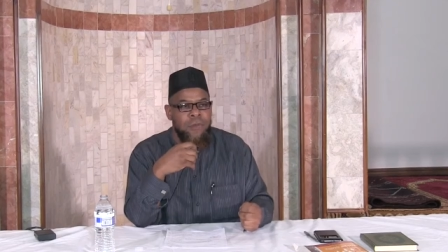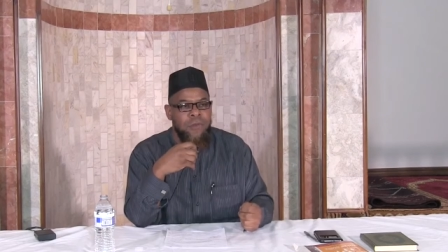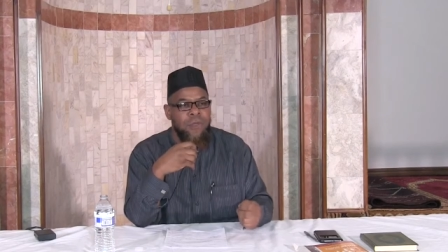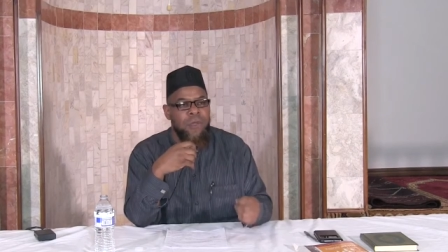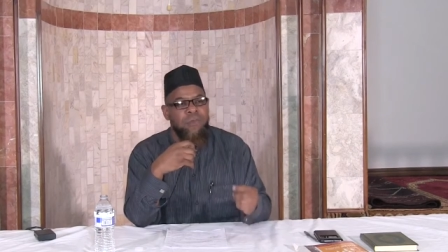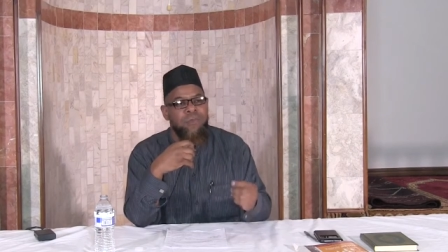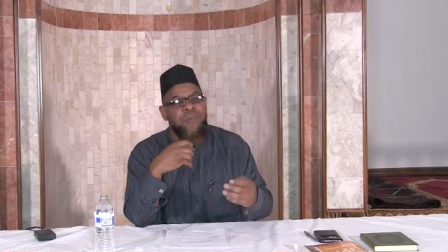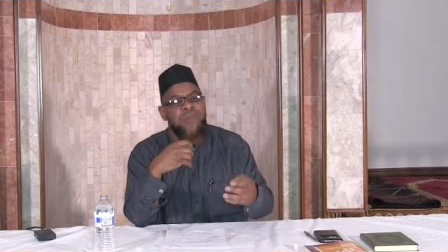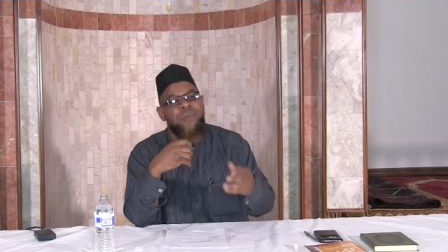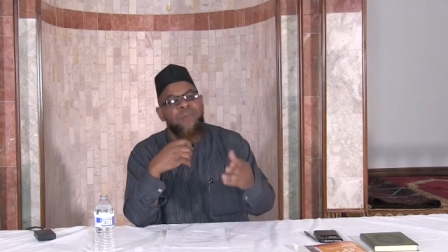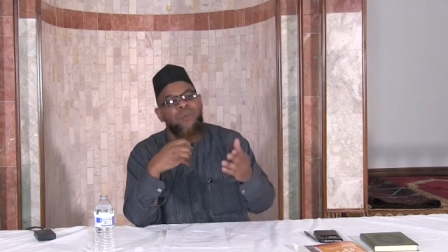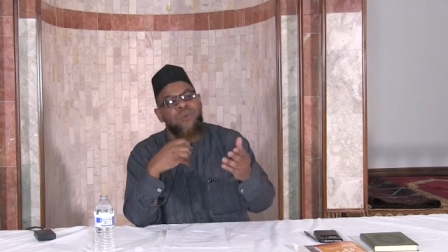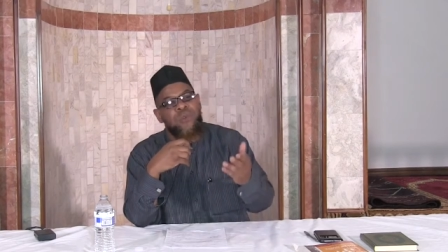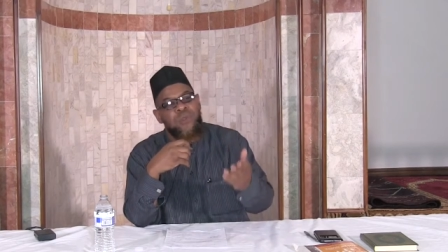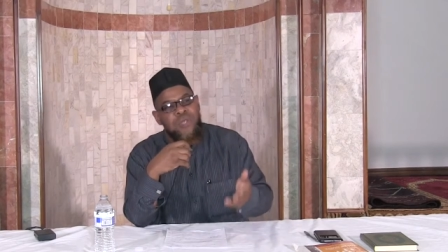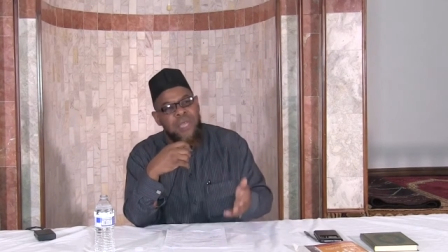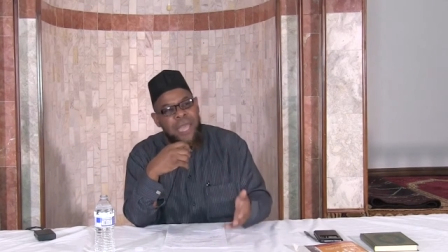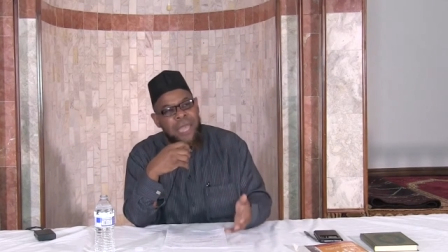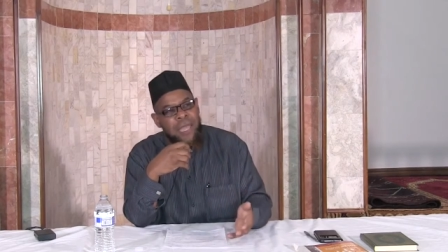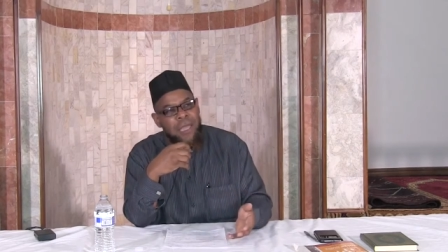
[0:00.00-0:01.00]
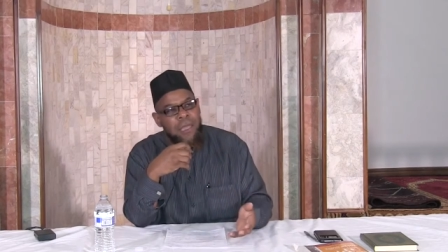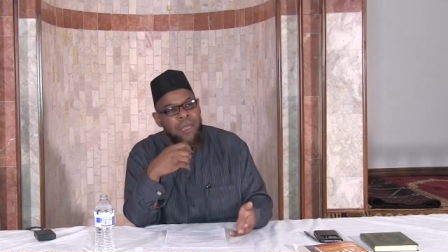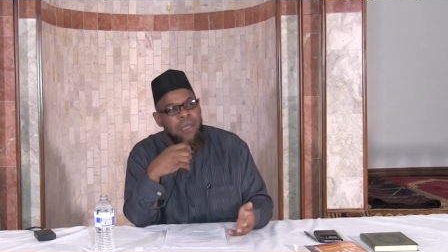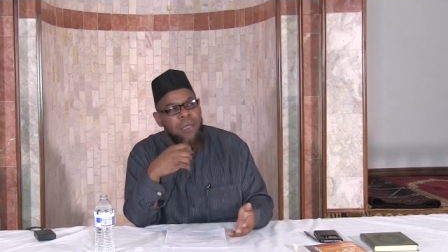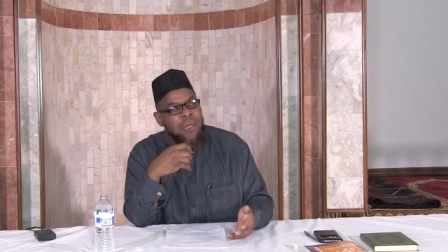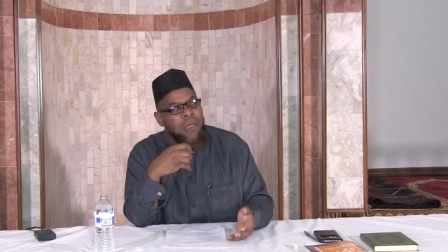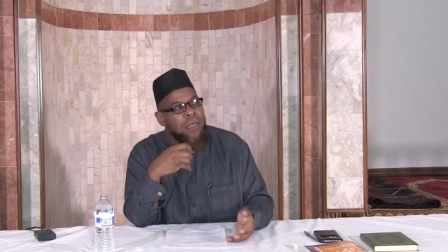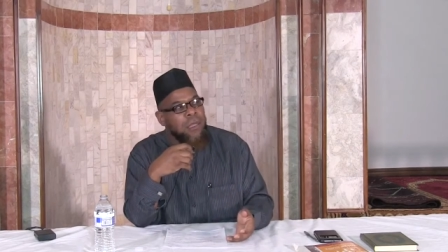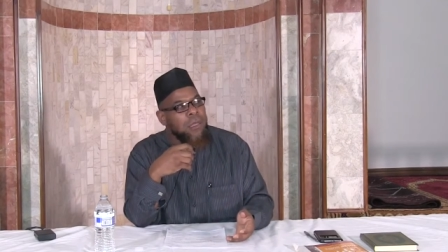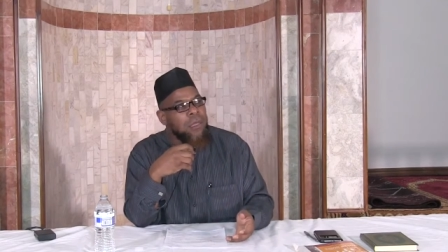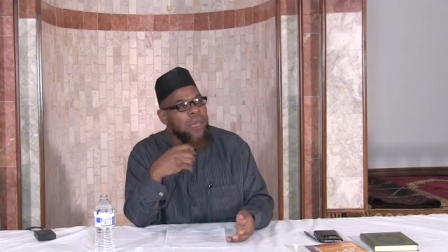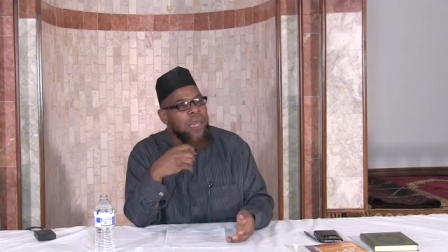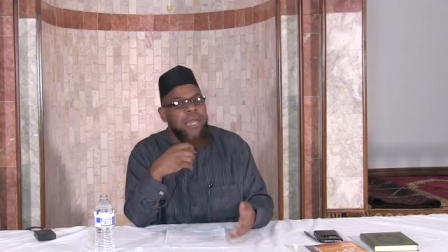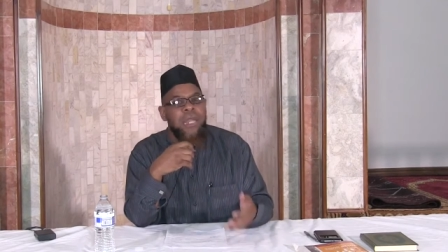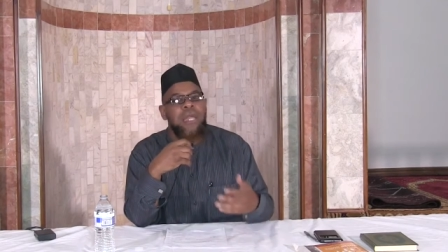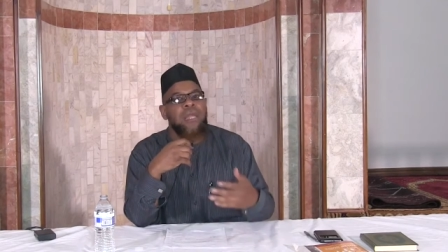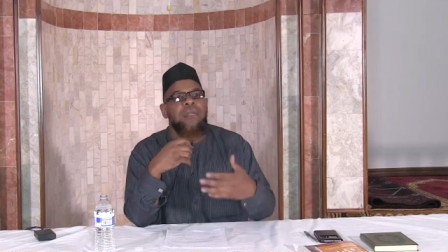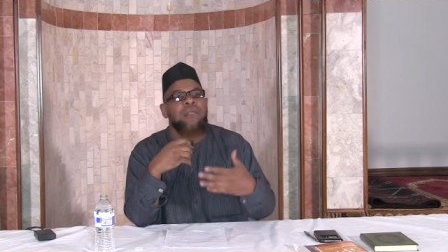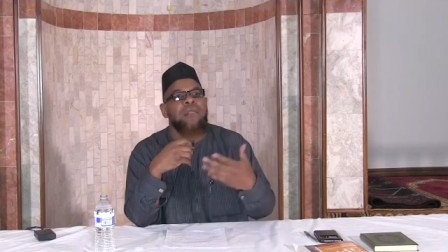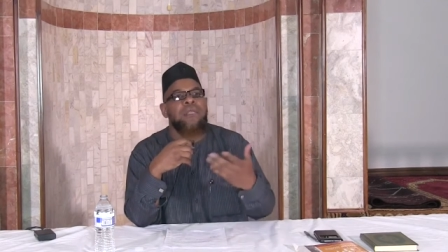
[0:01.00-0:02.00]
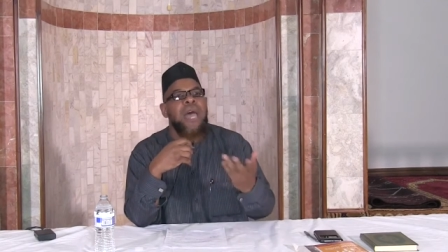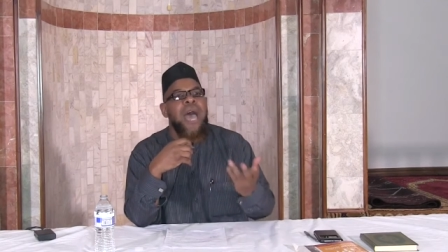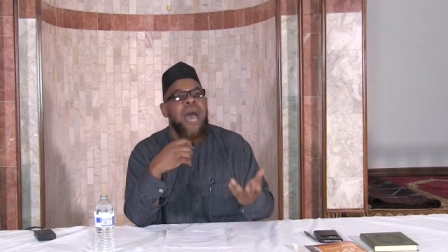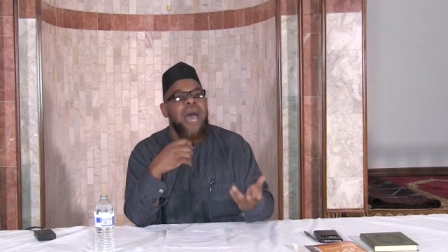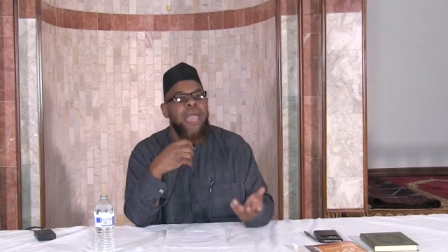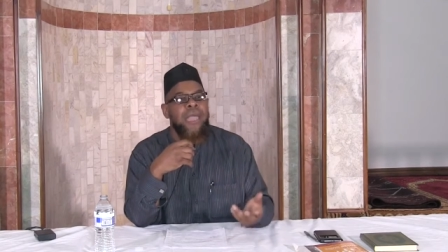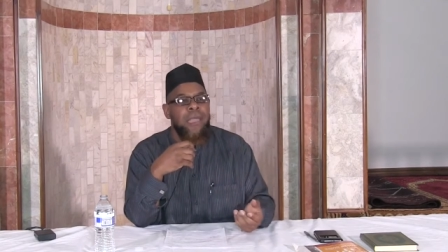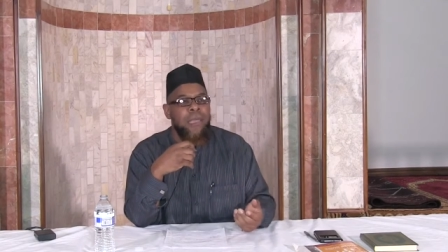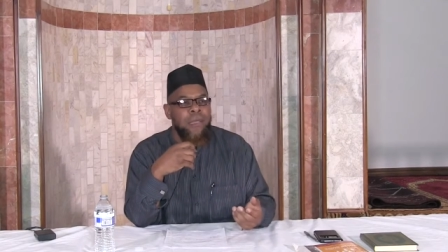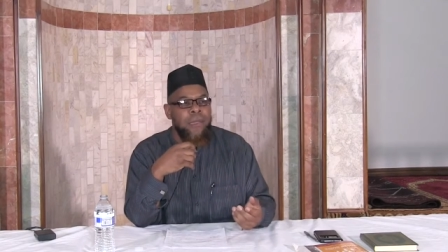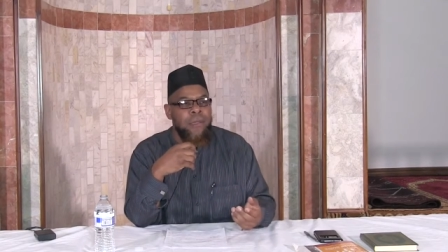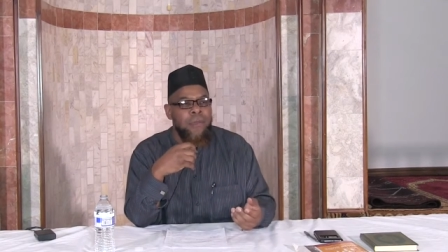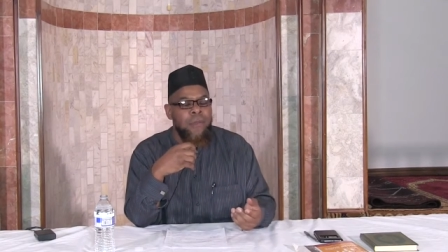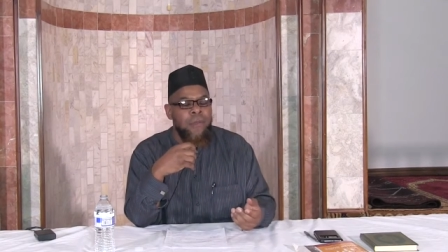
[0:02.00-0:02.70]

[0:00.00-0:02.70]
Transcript: Some people will say he didn't die.